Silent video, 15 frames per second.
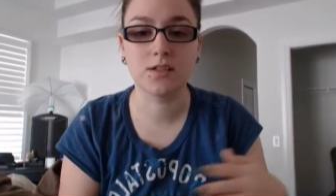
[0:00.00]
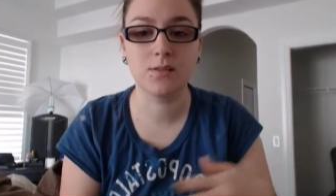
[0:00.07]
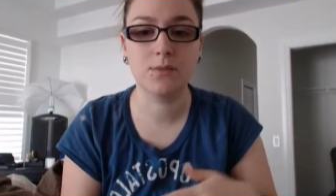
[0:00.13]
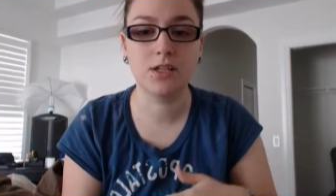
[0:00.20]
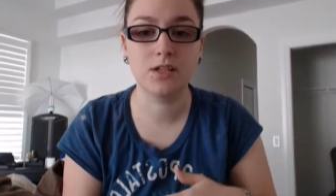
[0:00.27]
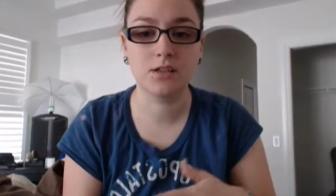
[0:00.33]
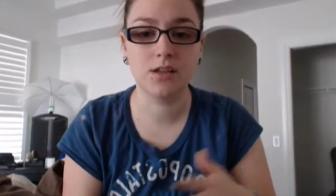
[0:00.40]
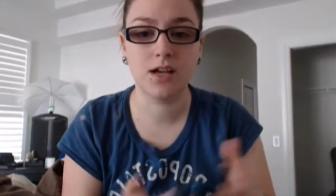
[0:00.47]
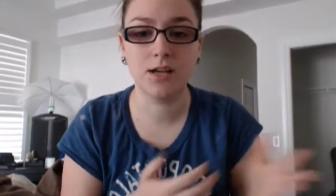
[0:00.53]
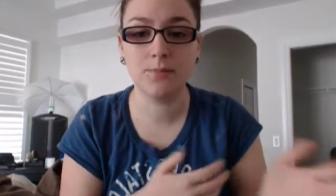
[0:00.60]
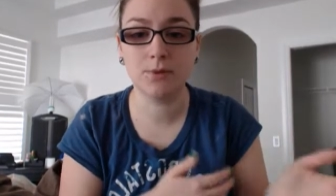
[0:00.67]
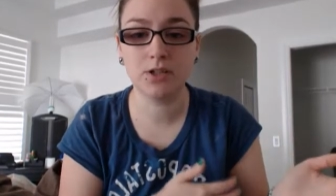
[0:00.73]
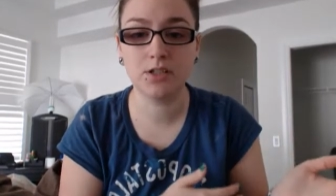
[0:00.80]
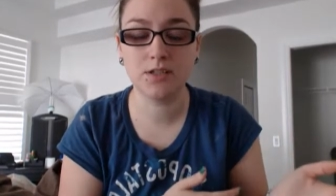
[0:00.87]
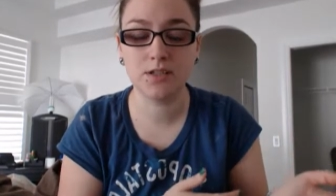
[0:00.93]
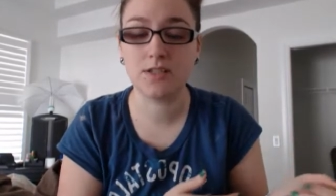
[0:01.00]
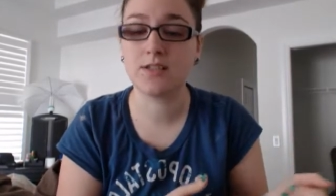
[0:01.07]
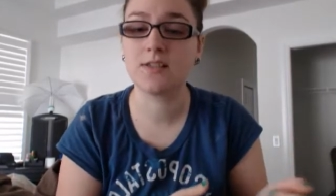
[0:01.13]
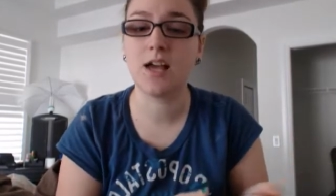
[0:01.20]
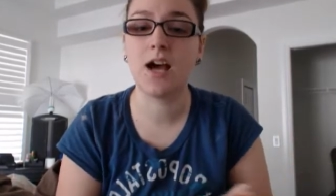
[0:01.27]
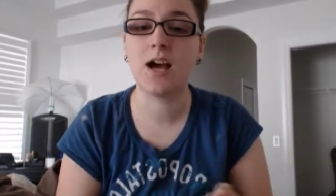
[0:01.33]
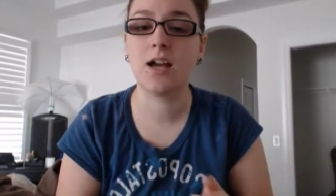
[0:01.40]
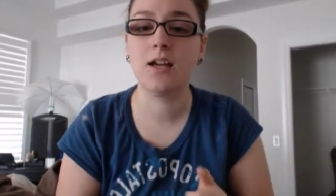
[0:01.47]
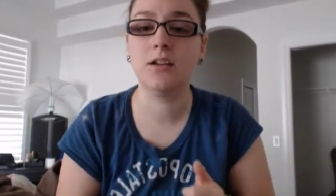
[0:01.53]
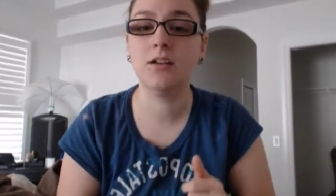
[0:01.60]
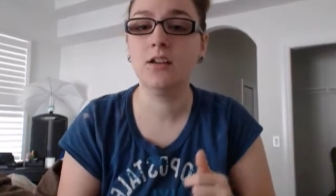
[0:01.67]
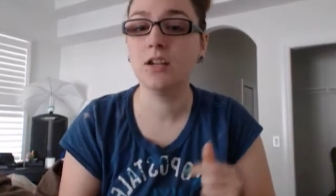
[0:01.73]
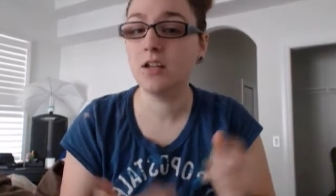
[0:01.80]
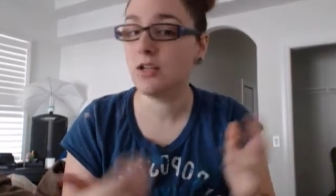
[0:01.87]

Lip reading: Let me, like, put it to the side,